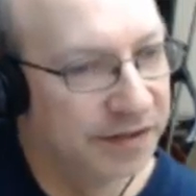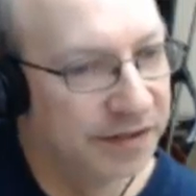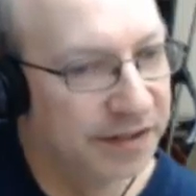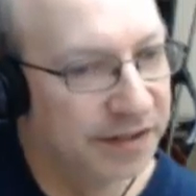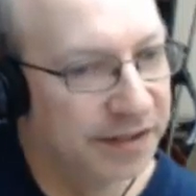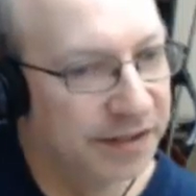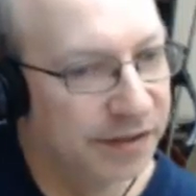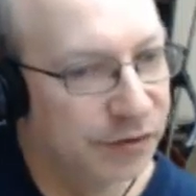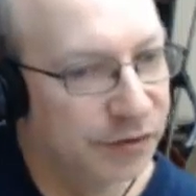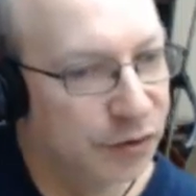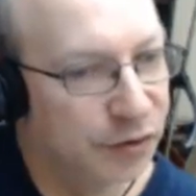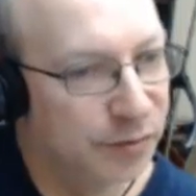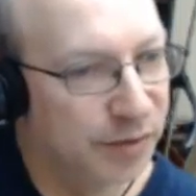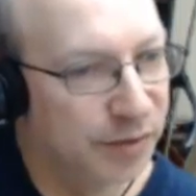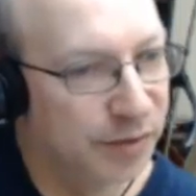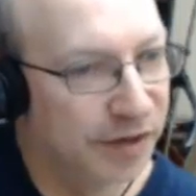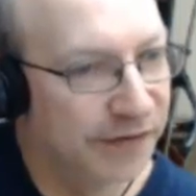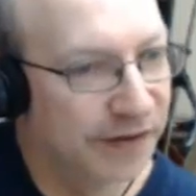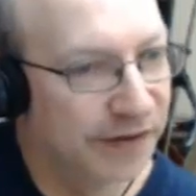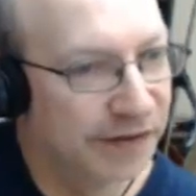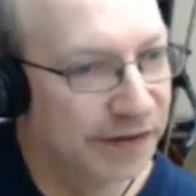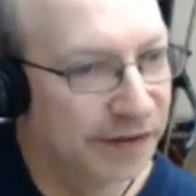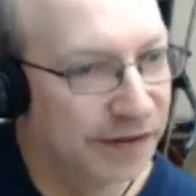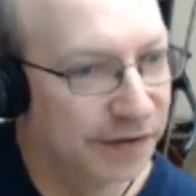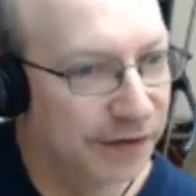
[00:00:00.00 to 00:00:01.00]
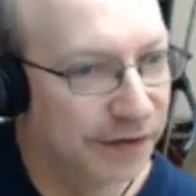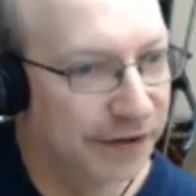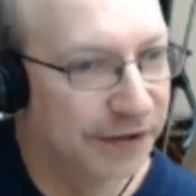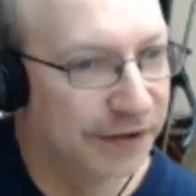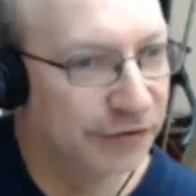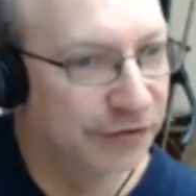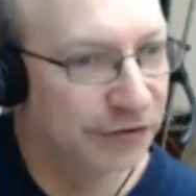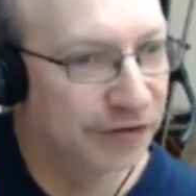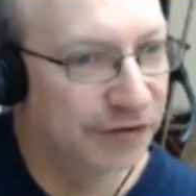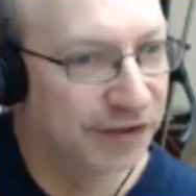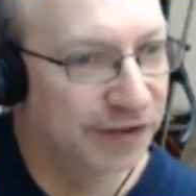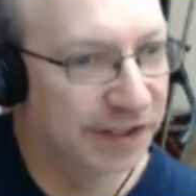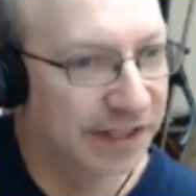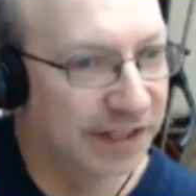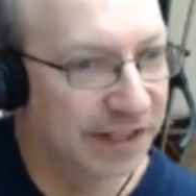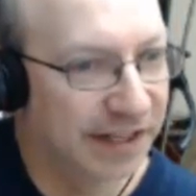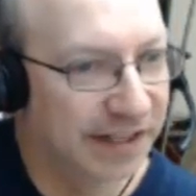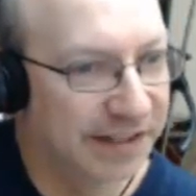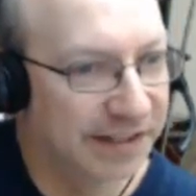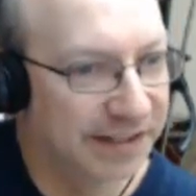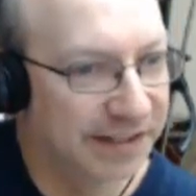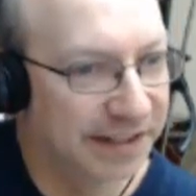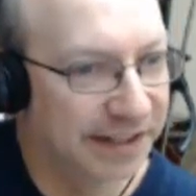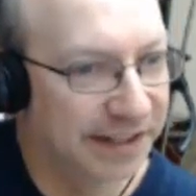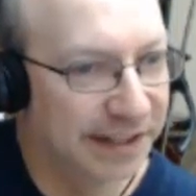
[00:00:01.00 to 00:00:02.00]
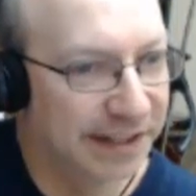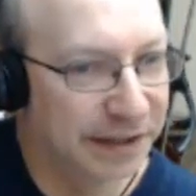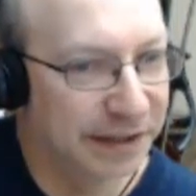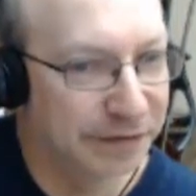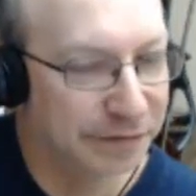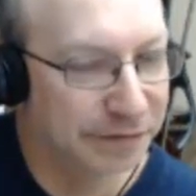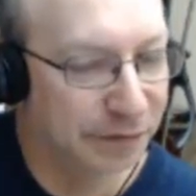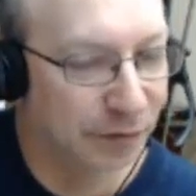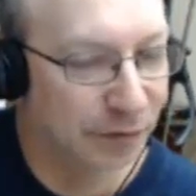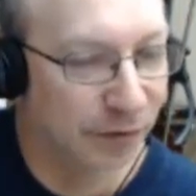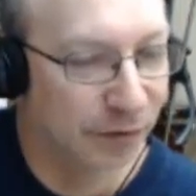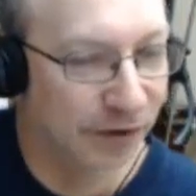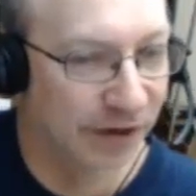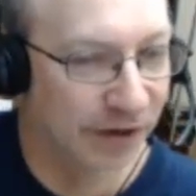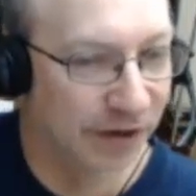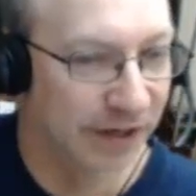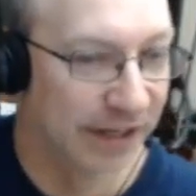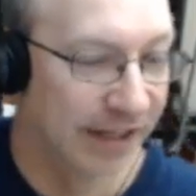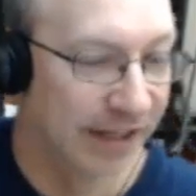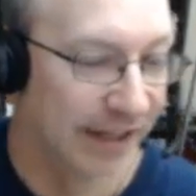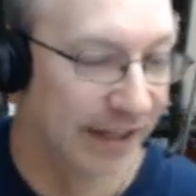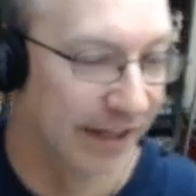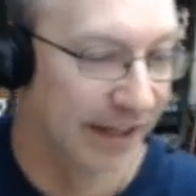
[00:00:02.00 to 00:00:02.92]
Daniil Dubov has a very interesting idea, E4,